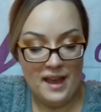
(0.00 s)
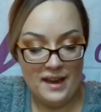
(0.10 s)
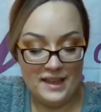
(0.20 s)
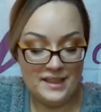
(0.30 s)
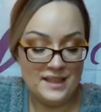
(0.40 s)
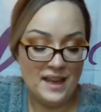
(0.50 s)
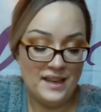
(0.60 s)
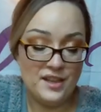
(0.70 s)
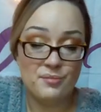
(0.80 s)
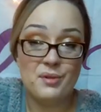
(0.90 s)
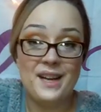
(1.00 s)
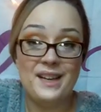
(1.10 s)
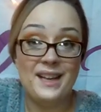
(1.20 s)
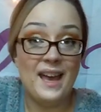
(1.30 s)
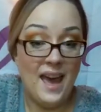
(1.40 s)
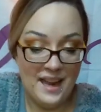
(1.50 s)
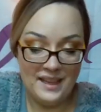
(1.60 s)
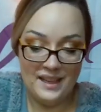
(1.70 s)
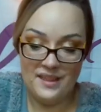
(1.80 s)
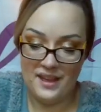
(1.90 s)
And he didn't end up writing
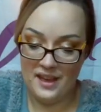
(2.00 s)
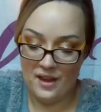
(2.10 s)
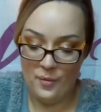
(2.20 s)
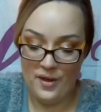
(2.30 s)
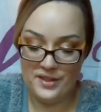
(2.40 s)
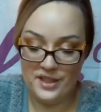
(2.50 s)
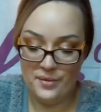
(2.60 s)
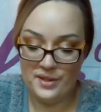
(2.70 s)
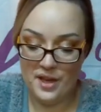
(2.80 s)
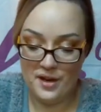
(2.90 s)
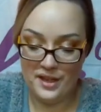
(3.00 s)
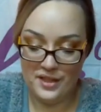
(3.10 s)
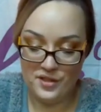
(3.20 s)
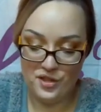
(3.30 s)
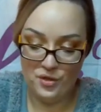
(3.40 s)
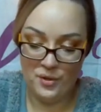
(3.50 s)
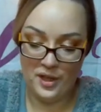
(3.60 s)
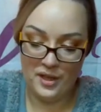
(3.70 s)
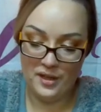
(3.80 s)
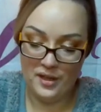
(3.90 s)
anything whilst he was on his
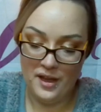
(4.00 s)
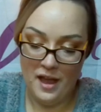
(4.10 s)
tour.